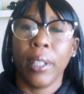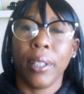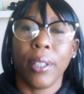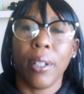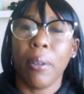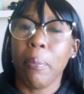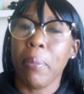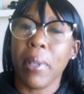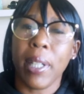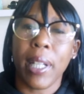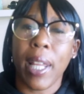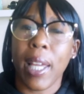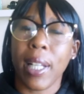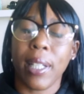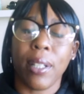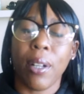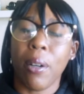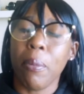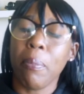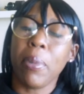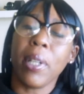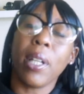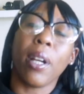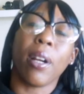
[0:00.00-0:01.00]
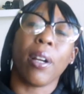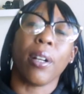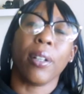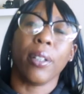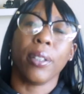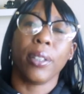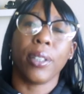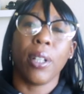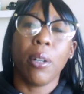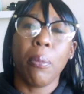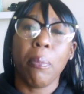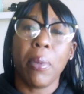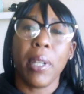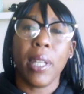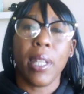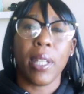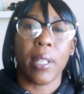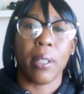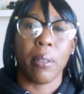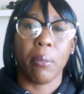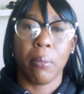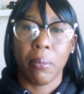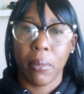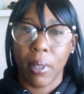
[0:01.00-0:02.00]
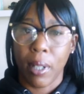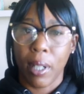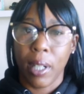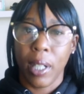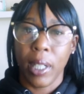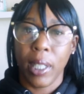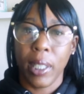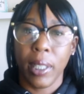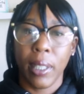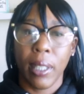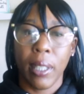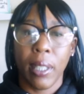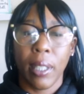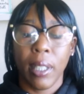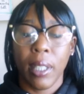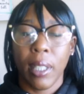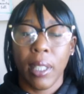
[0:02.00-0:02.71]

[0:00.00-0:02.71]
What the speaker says: Don't be that. Don't be her. Don't be him, all right?